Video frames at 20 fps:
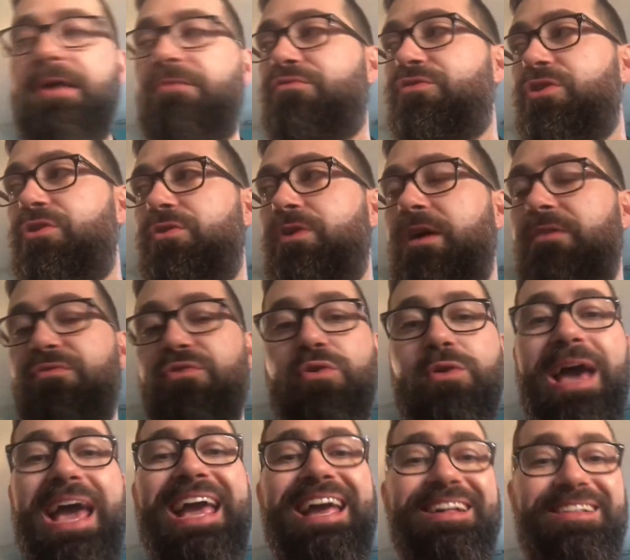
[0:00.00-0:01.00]
if you if
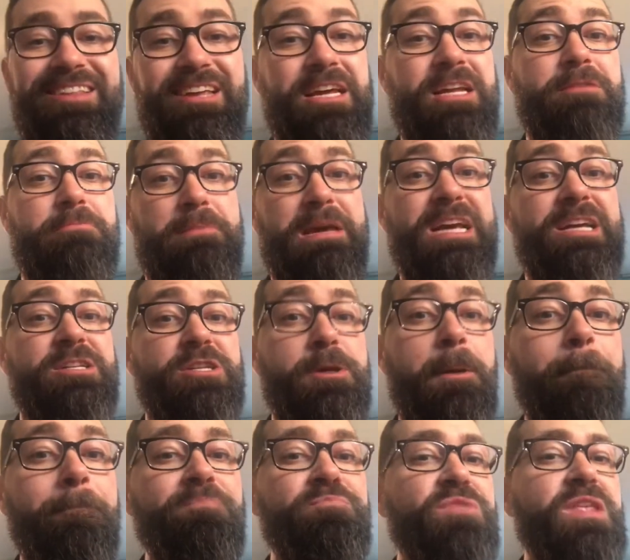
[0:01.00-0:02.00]
you hate lean meats,
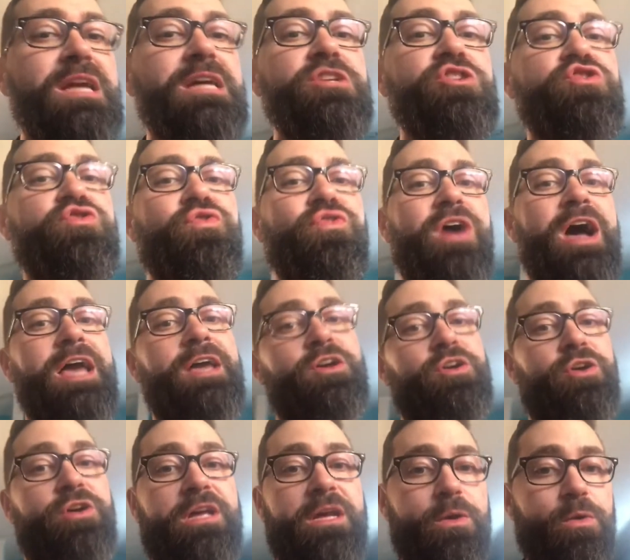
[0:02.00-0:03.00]
try
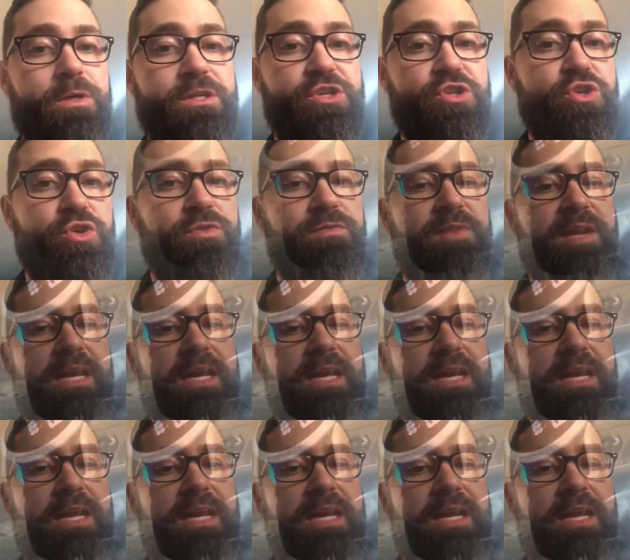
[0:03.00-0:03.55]
cooking with sous